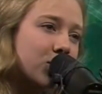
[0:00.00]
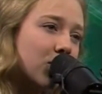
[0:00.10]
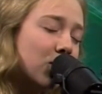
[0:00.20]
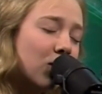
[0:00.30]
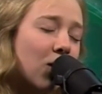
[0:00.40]
so
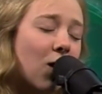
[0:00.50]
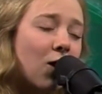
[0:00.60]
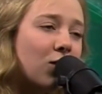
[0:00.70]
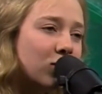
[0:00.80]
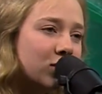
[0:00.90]

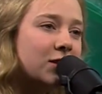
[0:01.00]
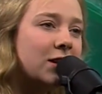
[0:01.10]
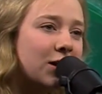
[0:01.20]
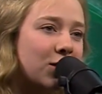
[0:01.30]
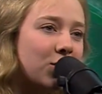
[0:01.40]
long,
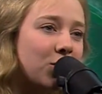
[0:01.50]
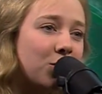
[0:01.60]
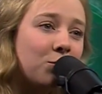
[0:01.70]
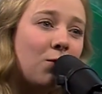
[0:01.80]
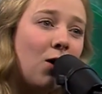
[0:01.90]
see you
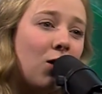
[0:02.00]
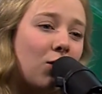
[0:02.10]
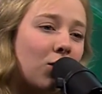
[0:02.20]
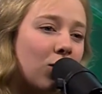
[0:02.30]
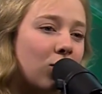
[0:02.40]

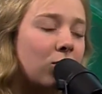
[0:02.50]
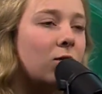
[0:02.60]
tomorrow